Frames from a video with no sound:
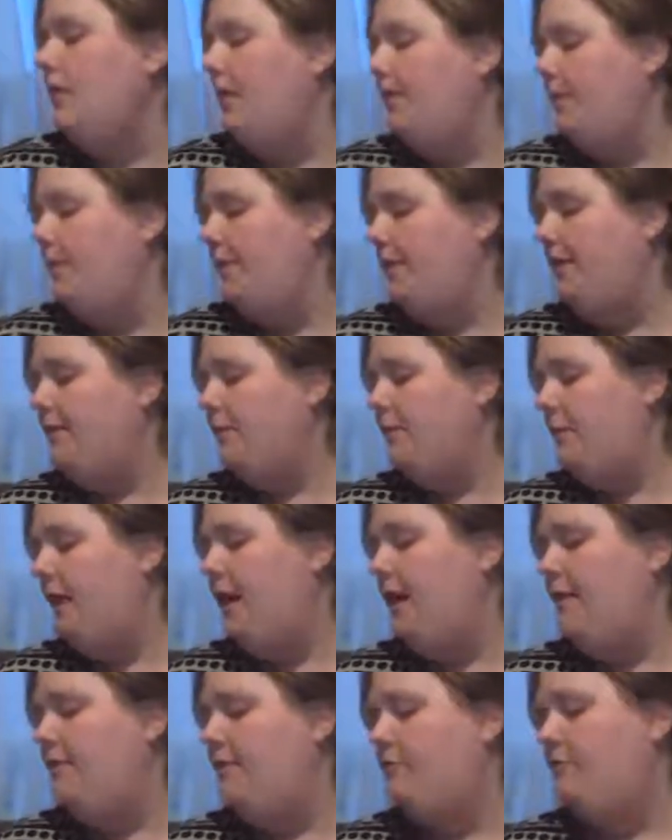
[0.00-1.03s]
But that's what I
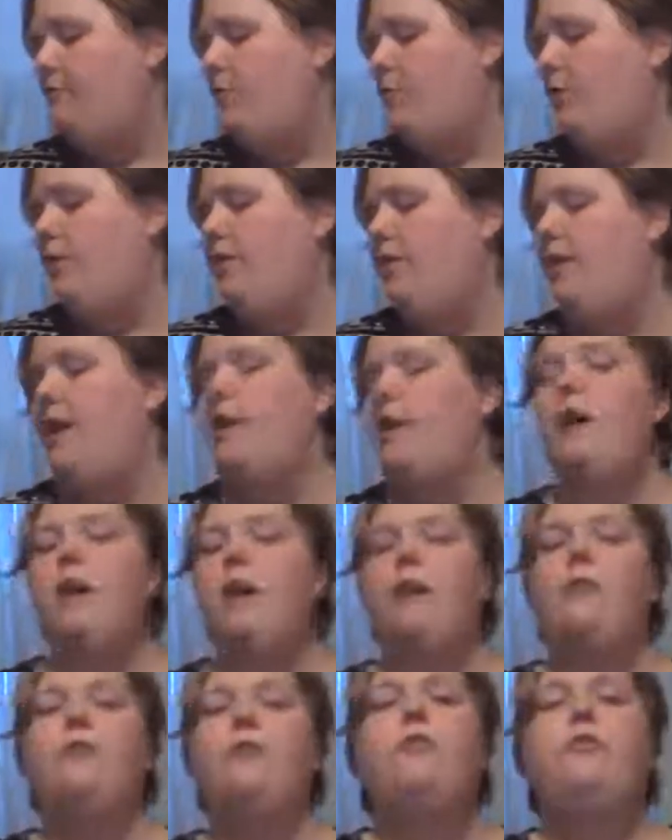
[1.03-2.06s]
have for that.
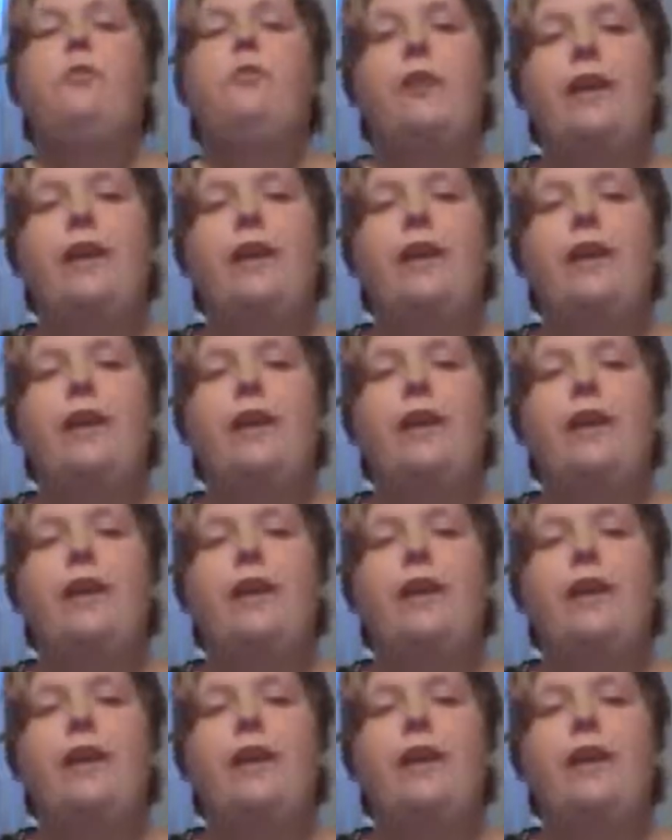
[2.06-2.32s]
For